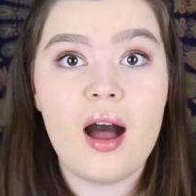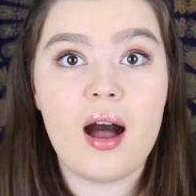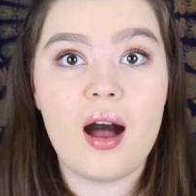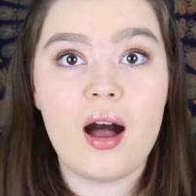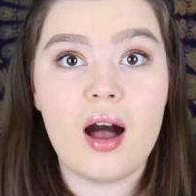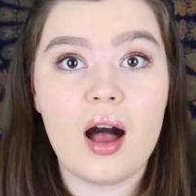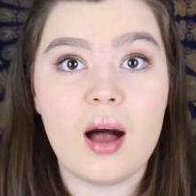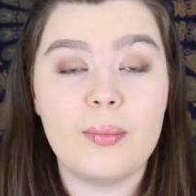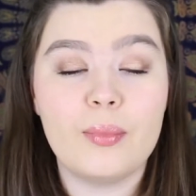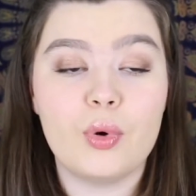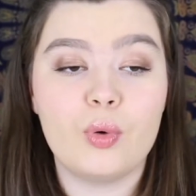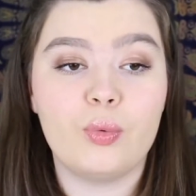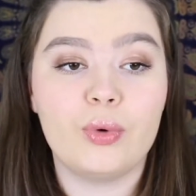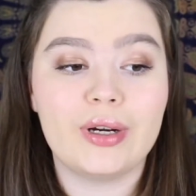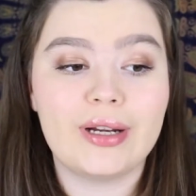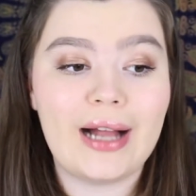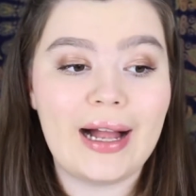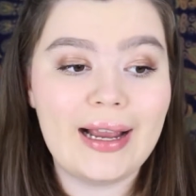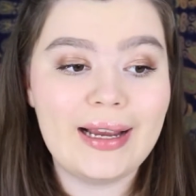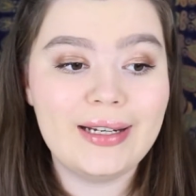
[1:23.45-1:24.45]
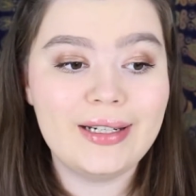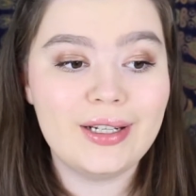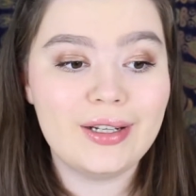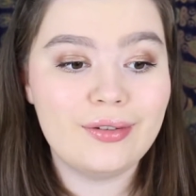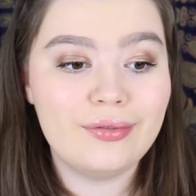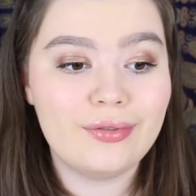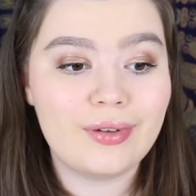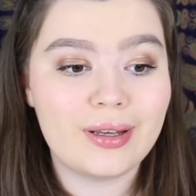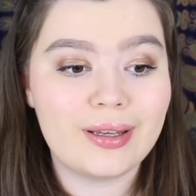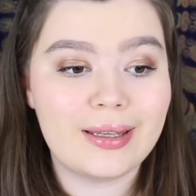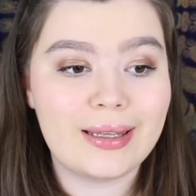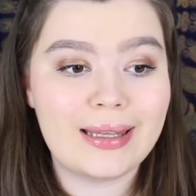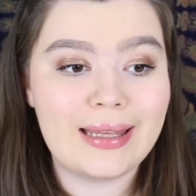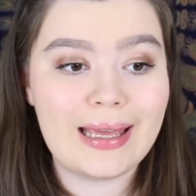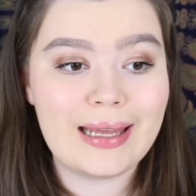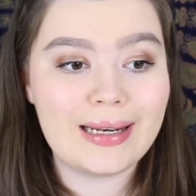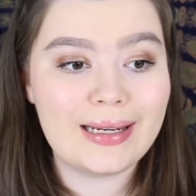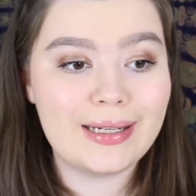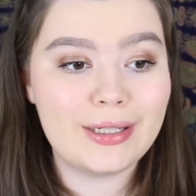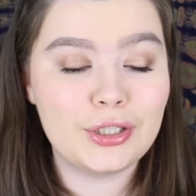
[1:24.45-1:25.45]
We're kind of
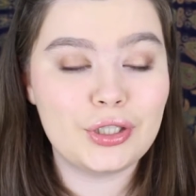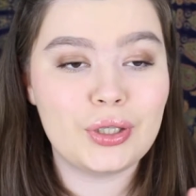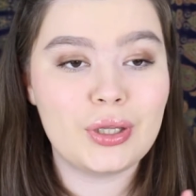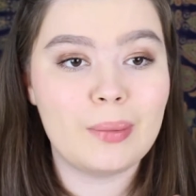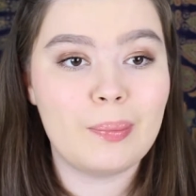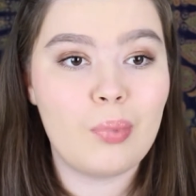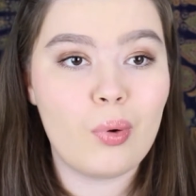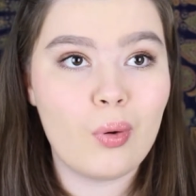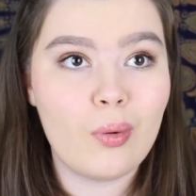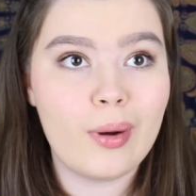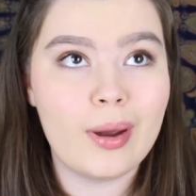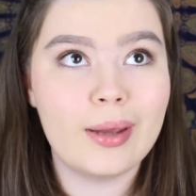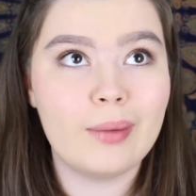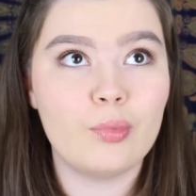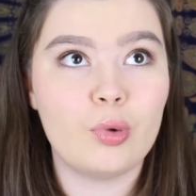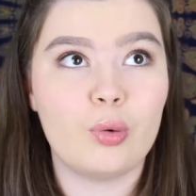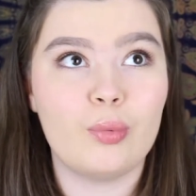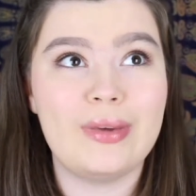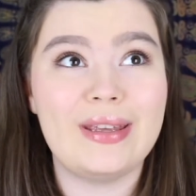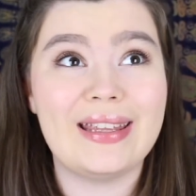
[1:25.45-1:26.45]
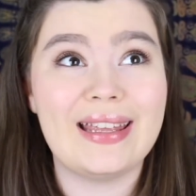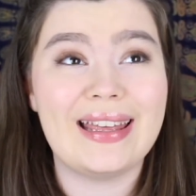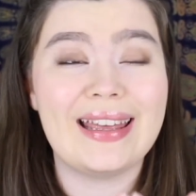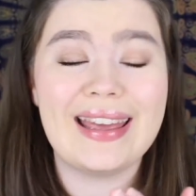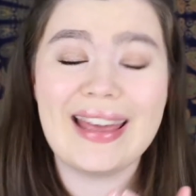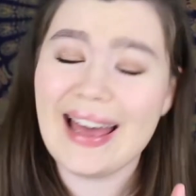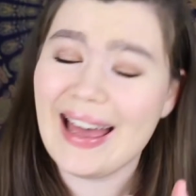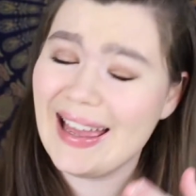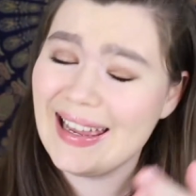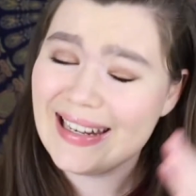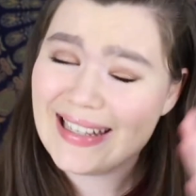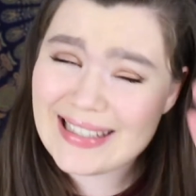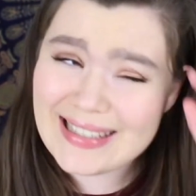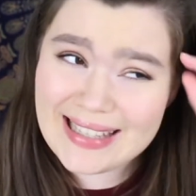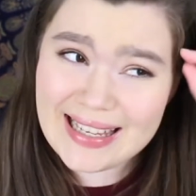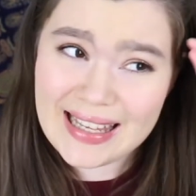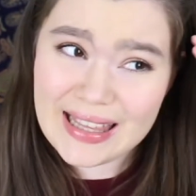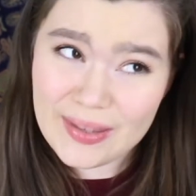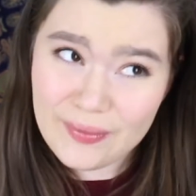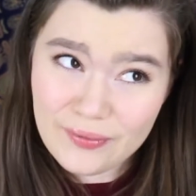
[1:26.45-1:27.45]
getting to the point where we can kind of
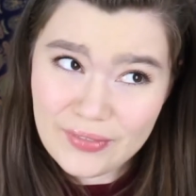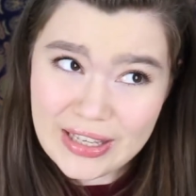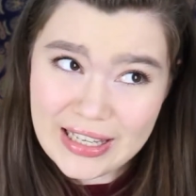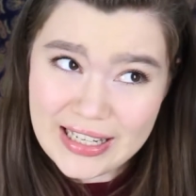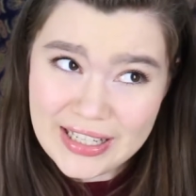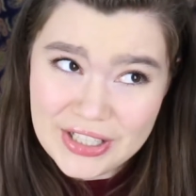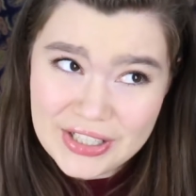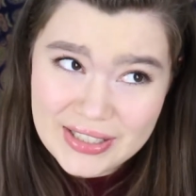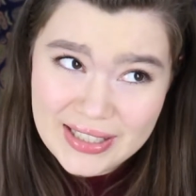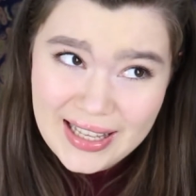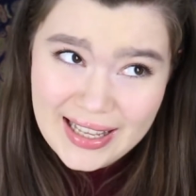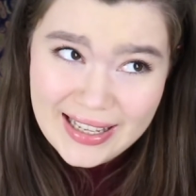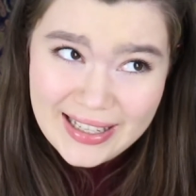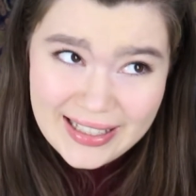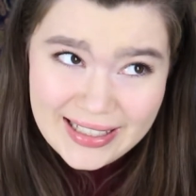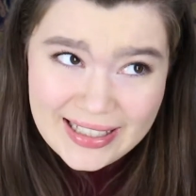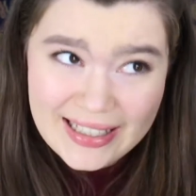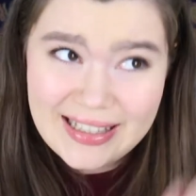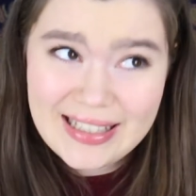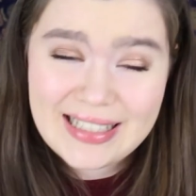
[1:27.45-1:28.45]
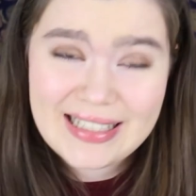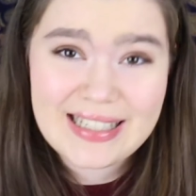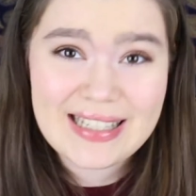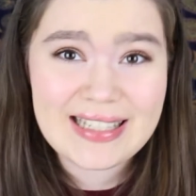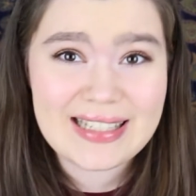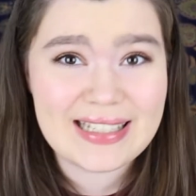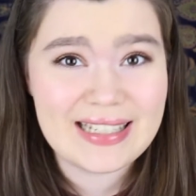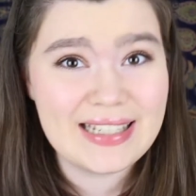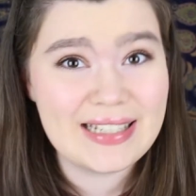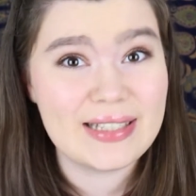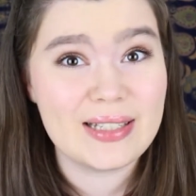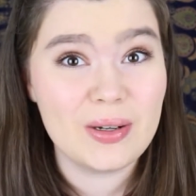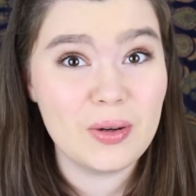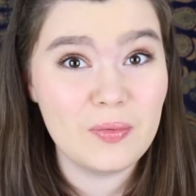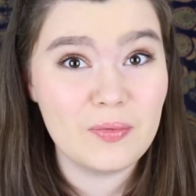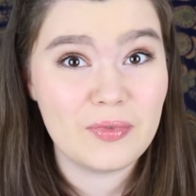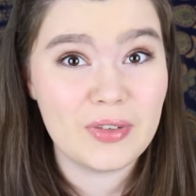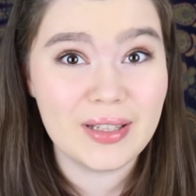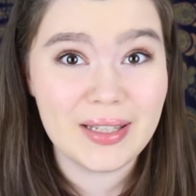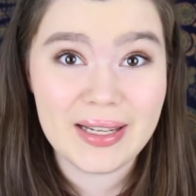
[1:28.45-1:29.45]
see the finish line in the distance,
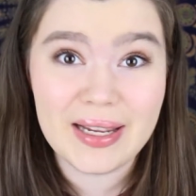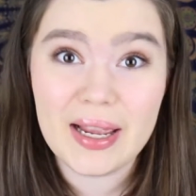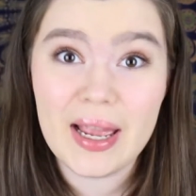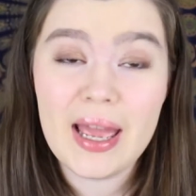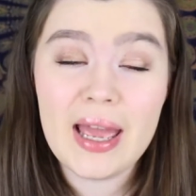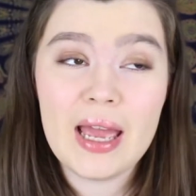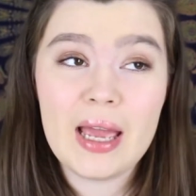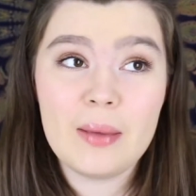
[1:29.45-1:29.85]
hopefully.